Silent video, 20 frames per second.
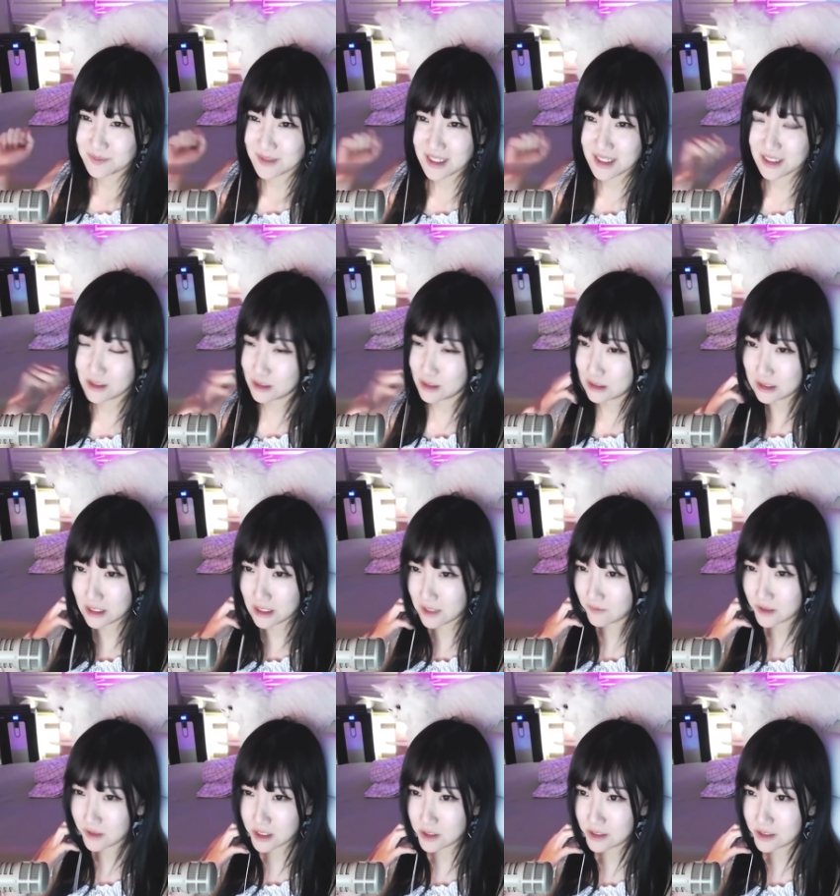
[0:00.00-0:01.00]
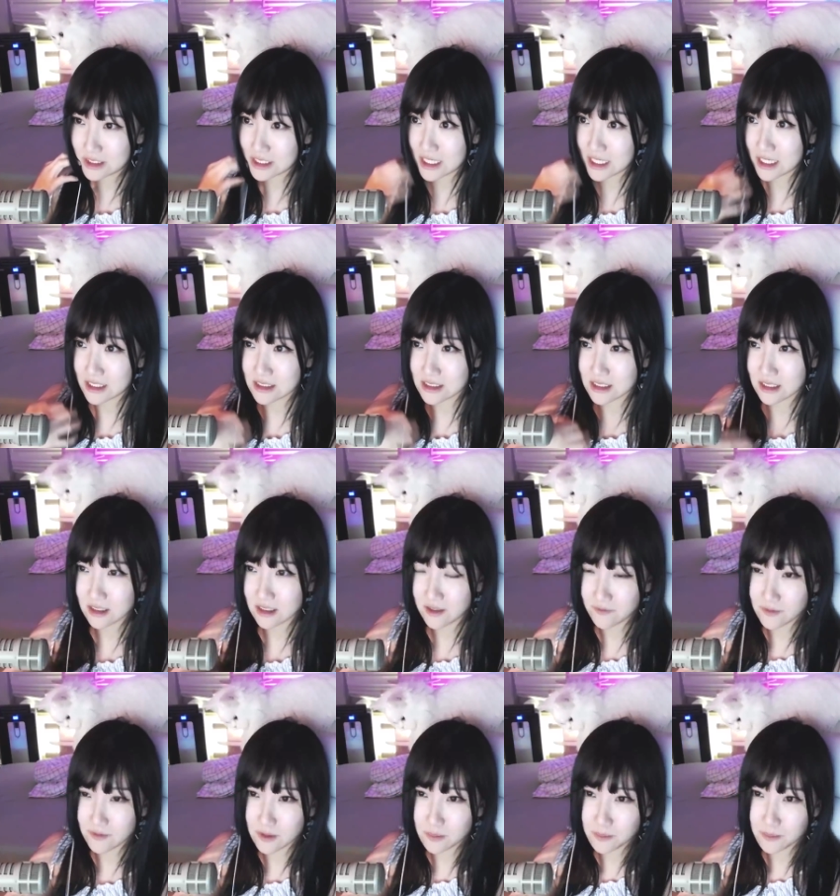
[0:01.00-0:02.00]
I literally have the cutest cats. I
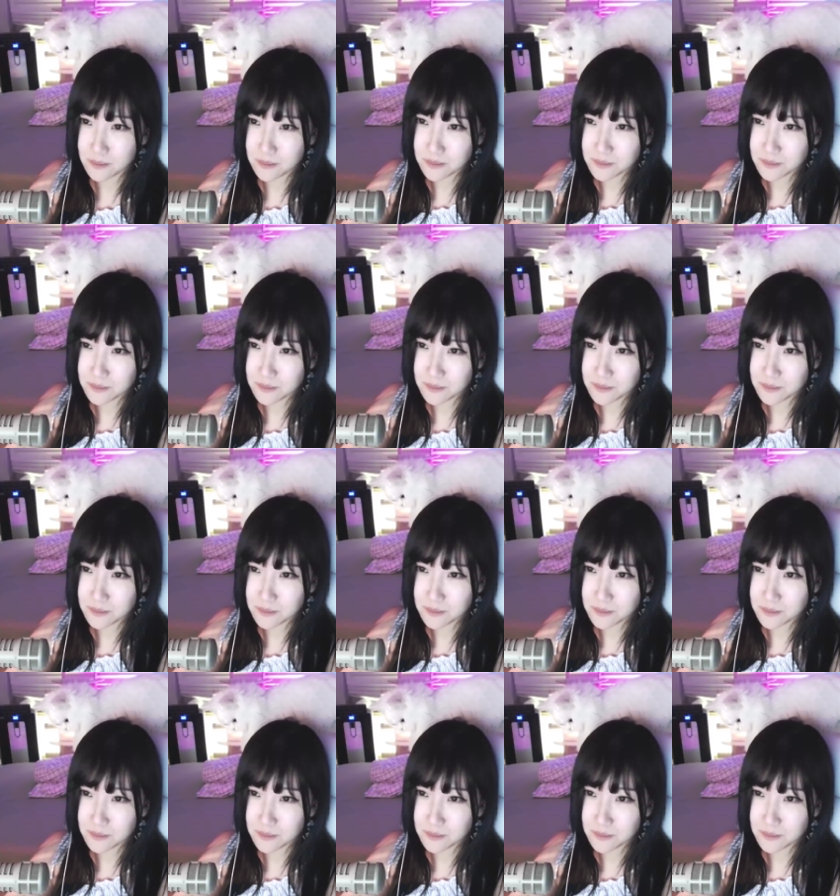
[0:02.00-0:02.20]
love them.